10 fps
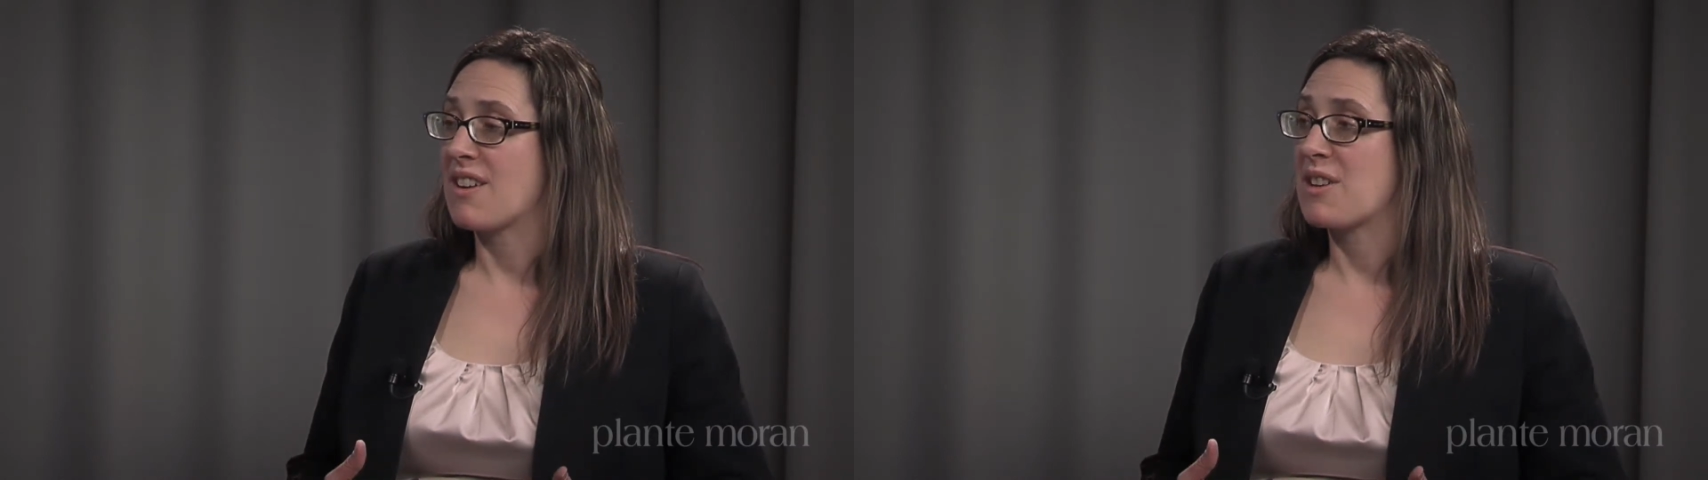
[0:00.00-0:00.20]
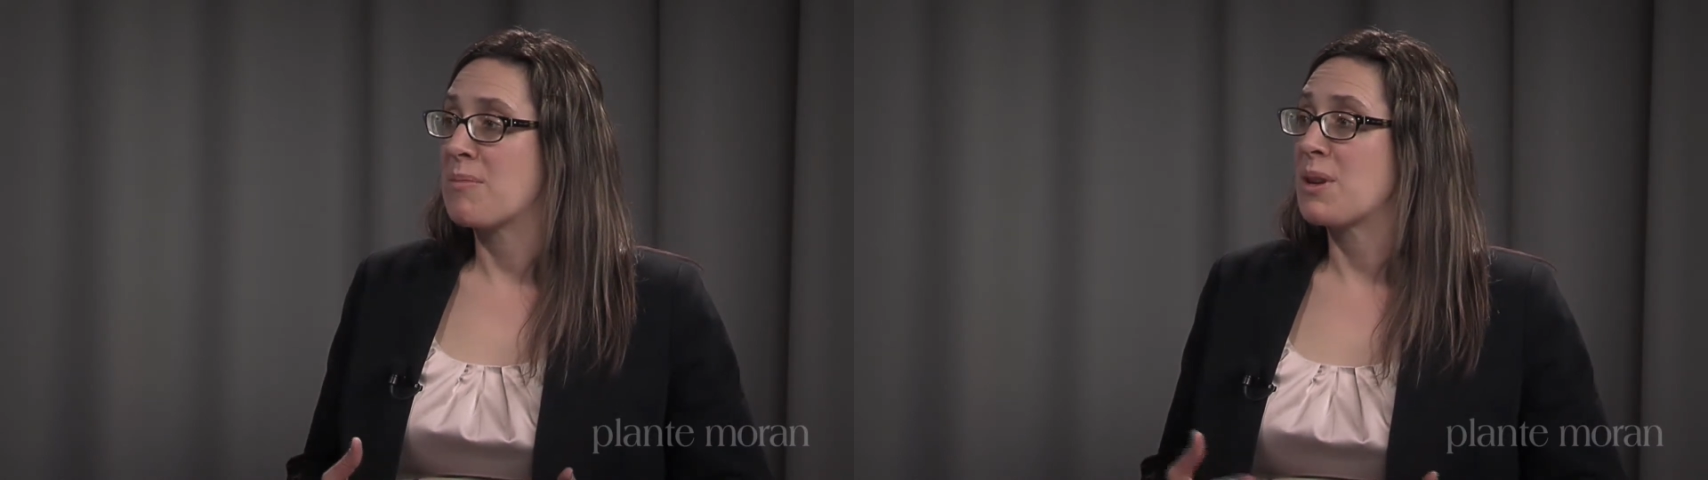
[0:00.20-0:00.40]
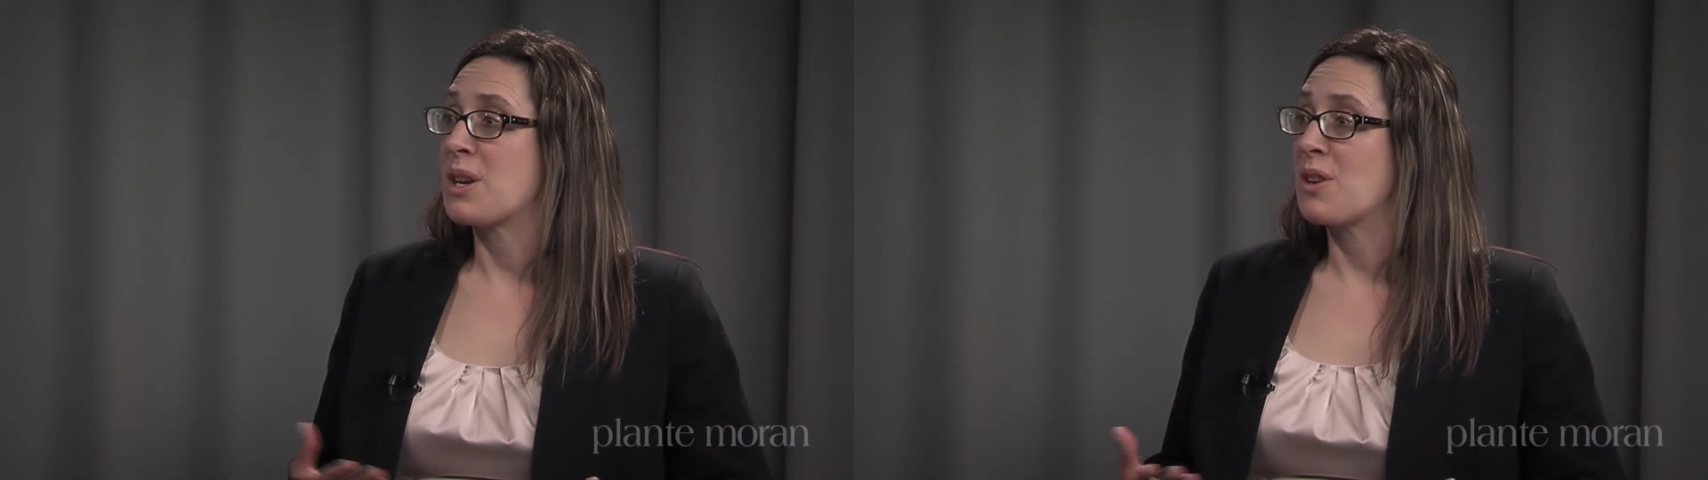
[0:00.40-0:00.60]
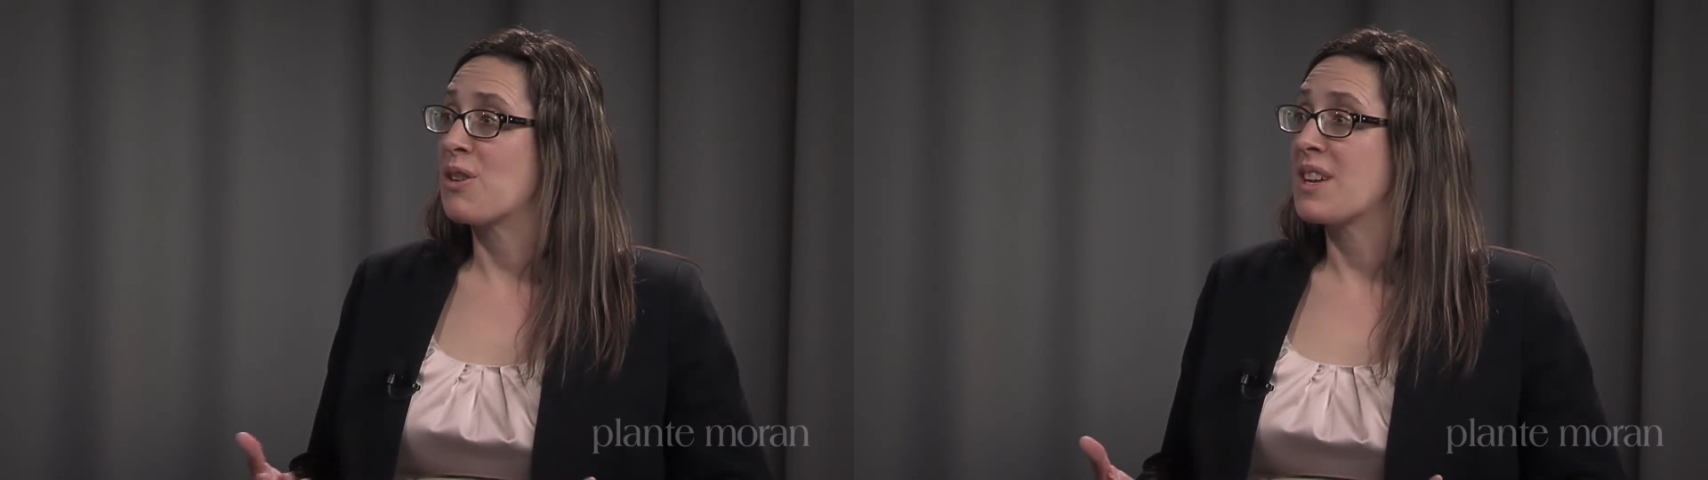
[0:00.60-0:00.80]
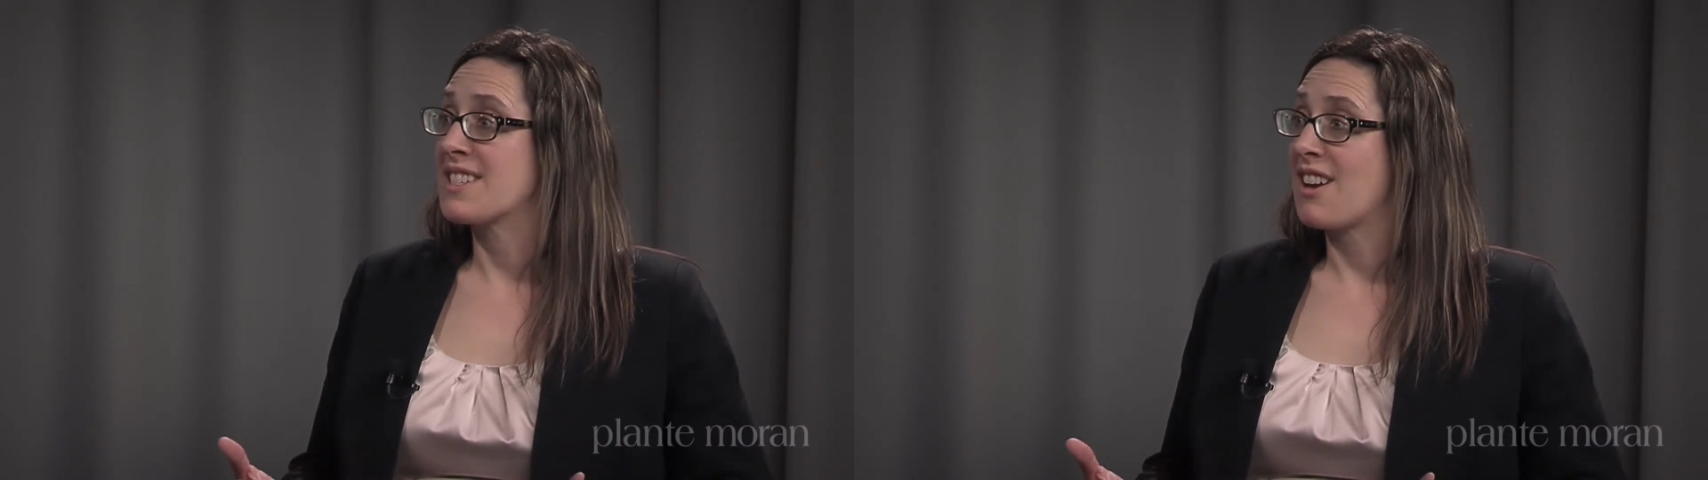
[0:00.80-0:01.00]
accumulated
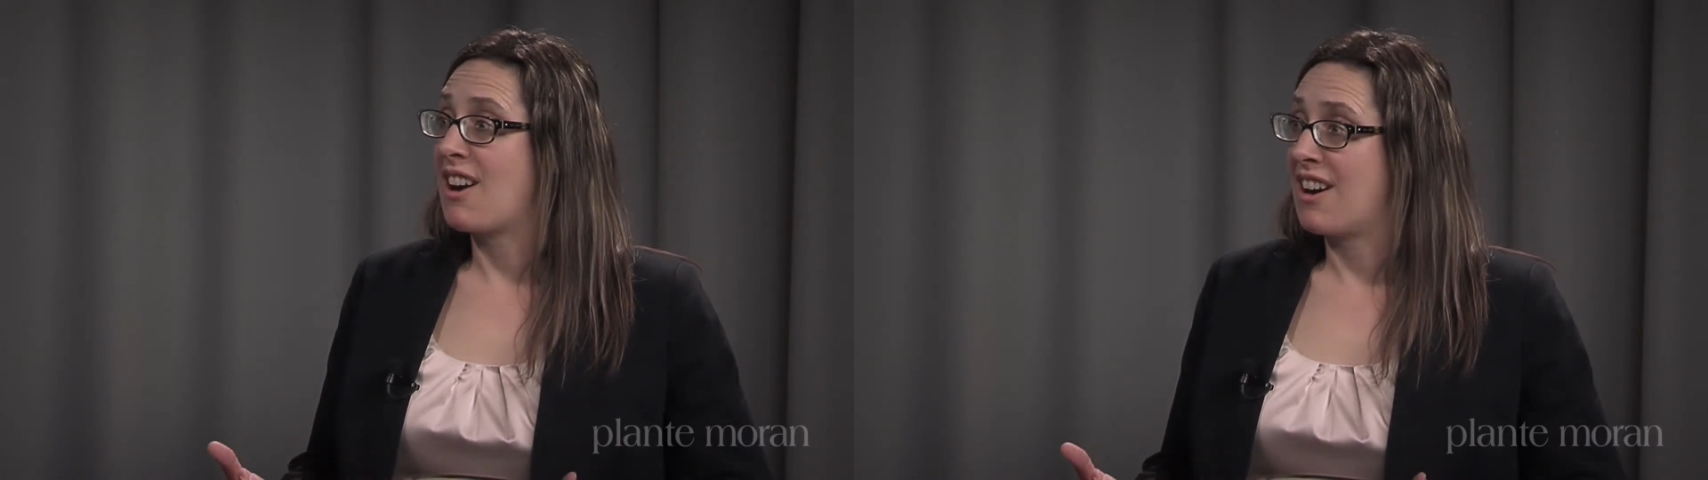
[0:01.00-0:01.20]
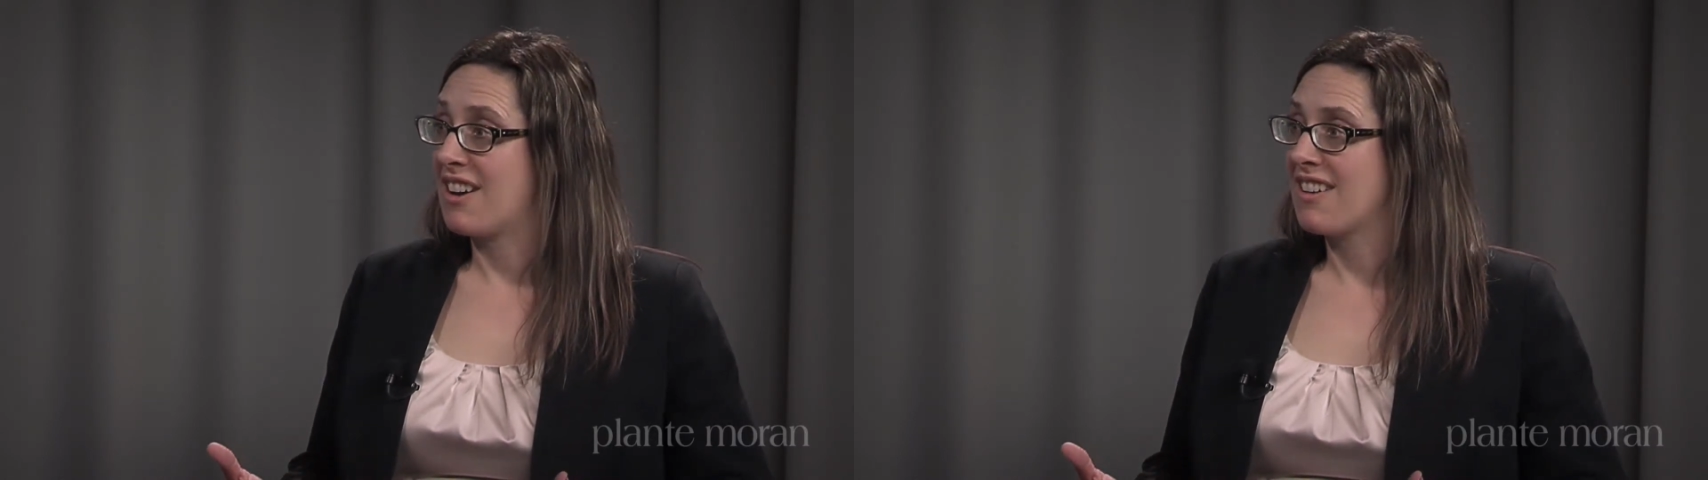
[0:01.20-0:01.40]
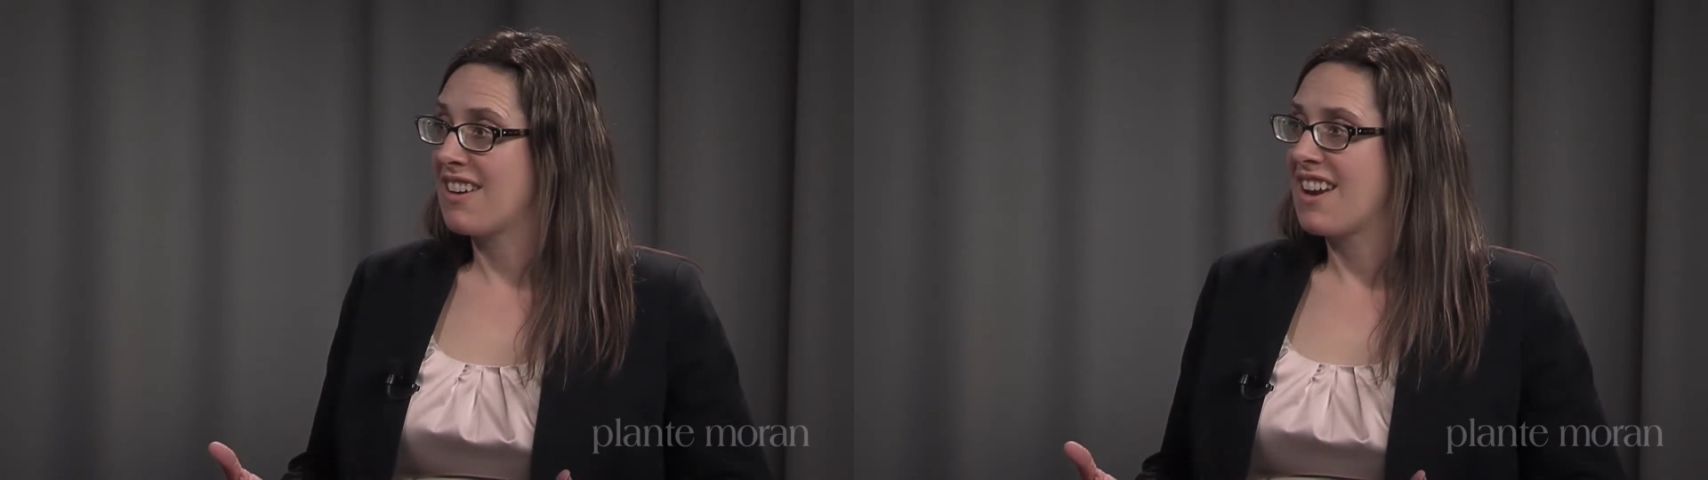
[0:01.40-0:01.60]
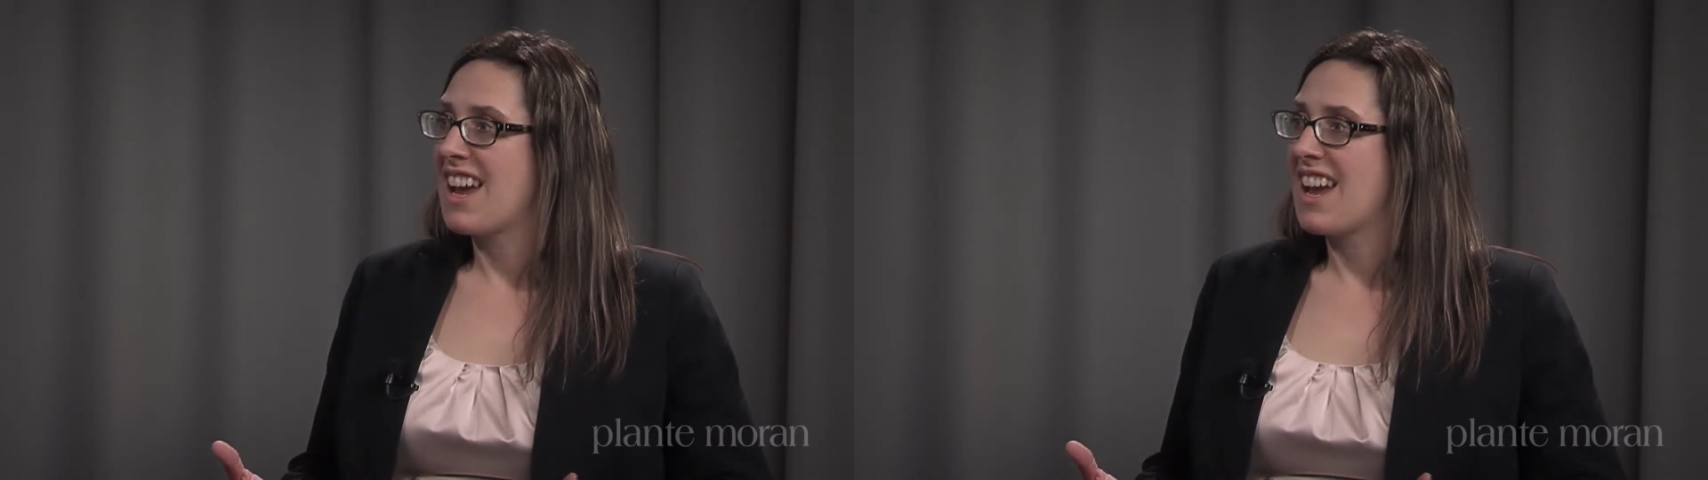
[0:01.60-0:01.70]
earnings are